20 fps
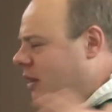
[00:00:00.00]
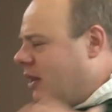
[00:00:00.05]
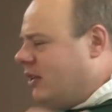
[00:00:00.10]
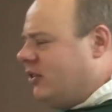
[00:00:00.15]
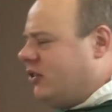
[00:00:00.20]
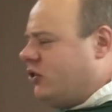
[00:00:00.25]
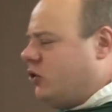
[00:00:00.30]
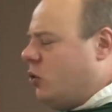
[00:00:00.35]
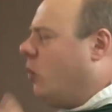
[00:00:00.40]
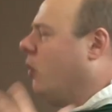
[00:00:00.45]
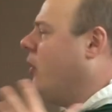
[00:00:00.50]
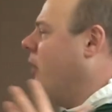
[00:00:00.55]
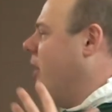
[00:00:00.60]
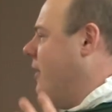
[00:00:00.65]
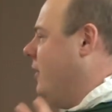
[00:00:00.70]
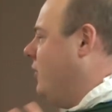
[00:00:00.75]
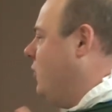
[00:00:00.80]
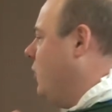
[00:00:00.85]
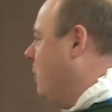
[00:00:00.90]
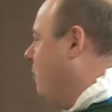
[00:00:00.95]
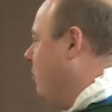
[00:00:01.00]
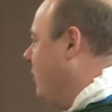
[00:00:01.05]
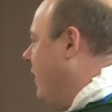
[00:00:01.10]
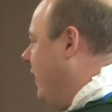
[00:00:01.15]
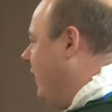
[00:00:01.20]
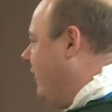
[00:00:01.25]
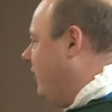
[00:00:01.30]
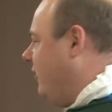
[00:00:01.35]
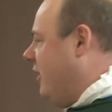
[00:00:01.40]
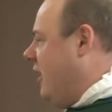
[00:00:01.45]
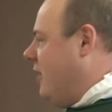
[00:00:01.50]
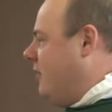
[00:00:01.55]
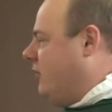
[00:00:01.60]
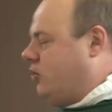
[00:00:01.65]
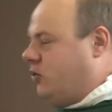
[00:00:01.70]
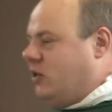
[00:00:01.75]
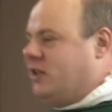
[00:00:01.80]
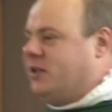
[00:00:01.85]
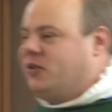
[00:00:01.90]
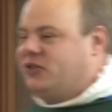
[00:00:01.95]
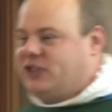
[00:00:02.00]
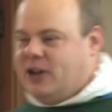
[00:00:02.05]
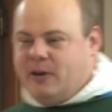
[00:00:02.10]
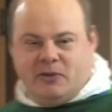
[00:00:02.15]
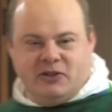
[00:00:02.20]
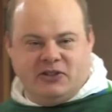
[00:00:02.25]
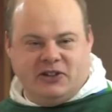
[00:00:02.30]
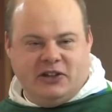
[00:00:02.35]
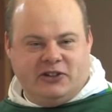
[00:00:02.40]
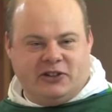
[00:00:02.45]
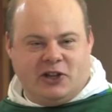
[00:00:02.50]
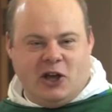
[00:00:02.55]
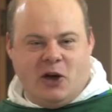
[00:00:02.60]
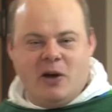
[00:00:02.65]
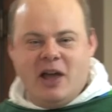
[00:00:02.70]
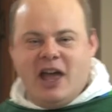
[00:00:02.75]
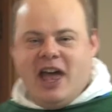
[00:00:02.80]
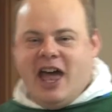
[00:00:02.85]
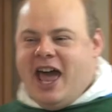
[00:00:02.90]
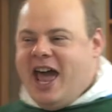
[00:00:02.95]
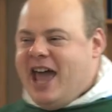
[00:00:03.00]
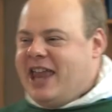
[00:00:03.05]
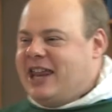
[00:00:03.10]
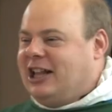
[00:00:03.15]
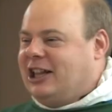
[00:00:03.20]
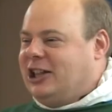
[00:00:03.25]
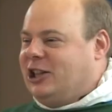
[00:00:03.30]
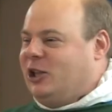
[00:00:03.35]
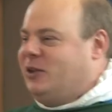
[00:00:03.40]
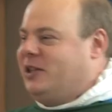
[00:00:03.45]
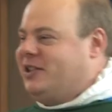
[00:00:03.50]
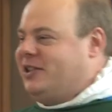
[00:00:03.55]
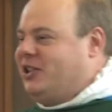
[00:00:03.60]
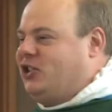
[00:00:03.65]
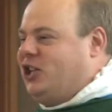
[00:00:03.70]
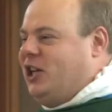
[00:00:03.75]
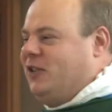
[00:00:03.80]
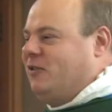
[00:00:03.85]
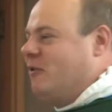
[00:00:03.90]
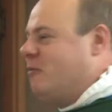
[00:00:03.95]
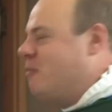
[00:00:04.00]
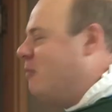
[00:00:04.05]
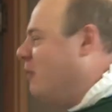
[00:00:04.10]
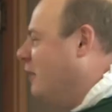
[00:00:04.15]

story that took place in the streets of San Francisco. It included the chief of